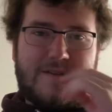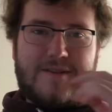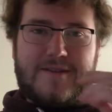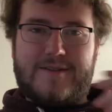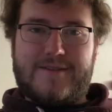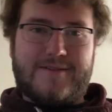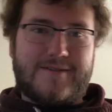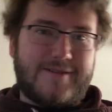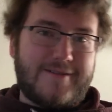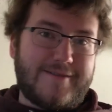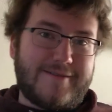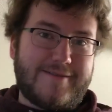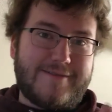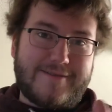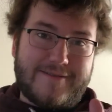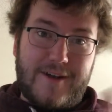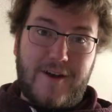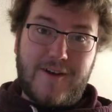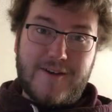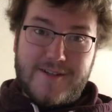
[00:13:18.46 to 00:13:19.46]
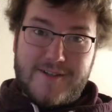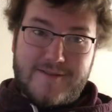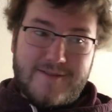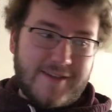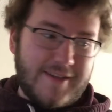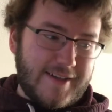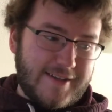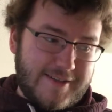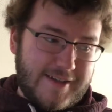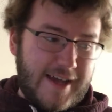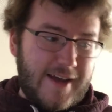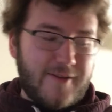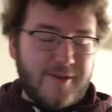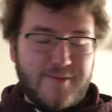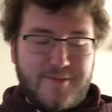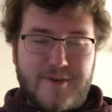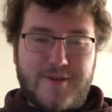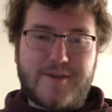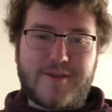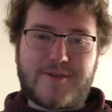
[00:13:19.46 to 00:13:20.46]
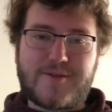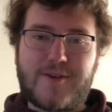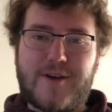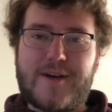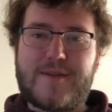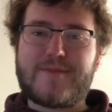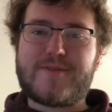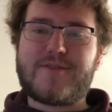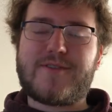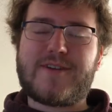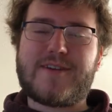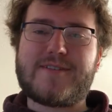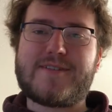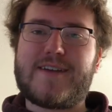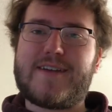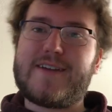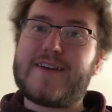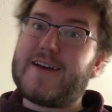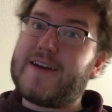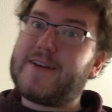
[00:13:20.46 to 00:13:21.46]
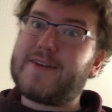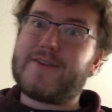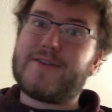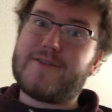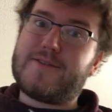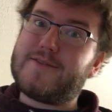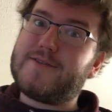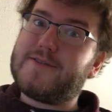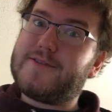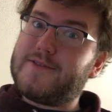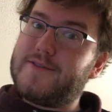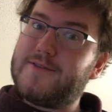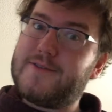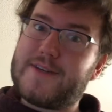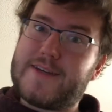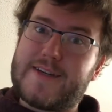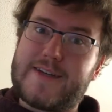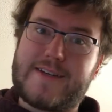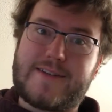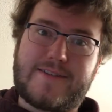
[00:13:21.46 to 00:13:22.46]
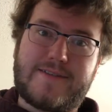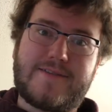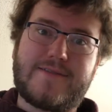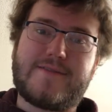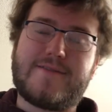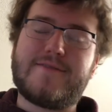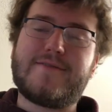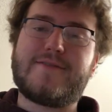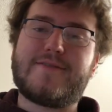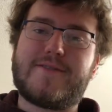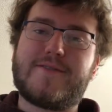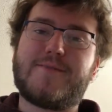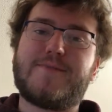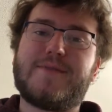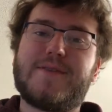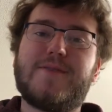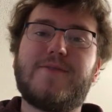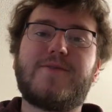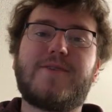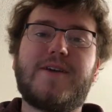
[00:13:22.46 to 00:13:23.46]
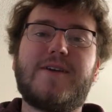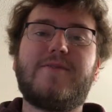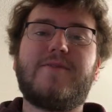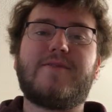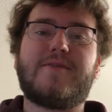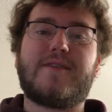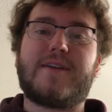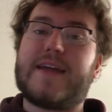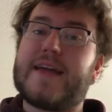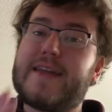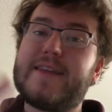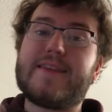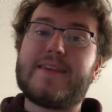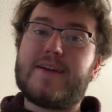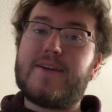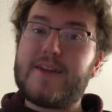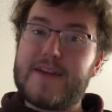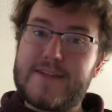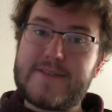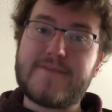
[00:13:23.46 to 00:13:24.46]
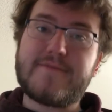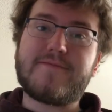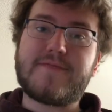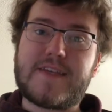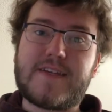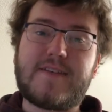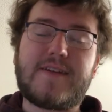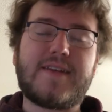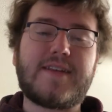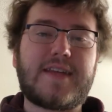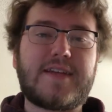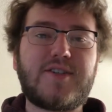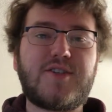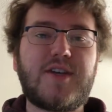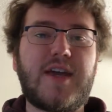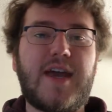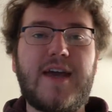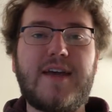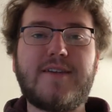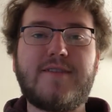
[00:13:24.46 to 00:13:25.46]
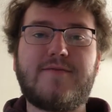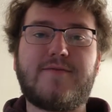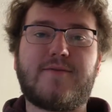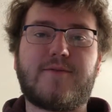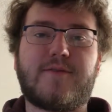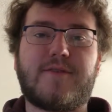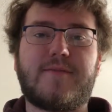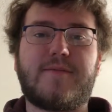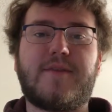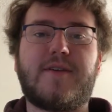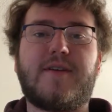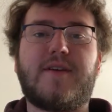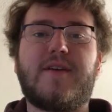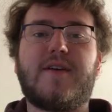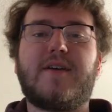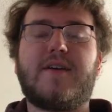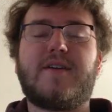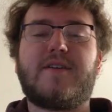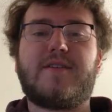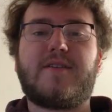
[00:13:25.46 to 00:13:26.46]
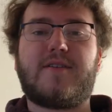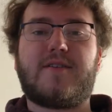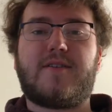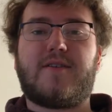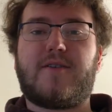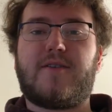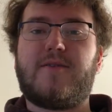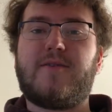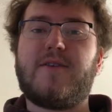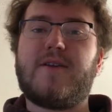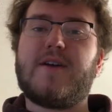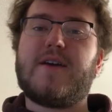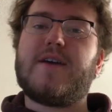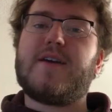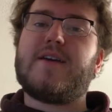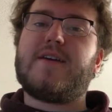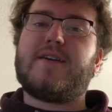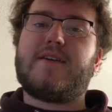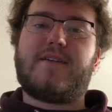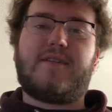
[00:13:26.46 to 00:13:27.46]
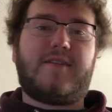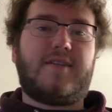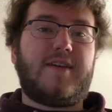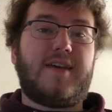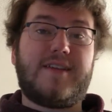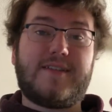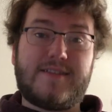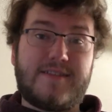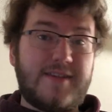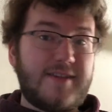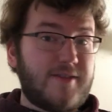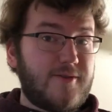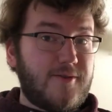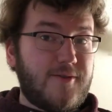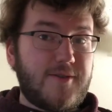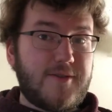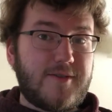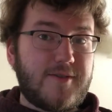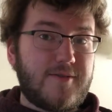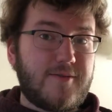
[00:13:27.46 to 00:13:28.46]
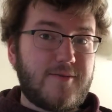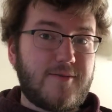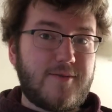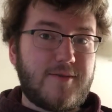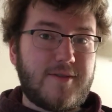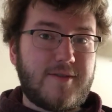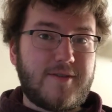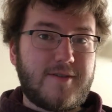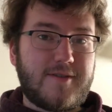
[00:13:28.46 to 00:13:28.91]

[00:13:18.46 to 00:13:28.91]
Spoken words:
because honestly, that's how the book describes her, as that kind of girl to do that, you know, to just be okay with it. And there is a feeling that she has for him, you know. Is this going to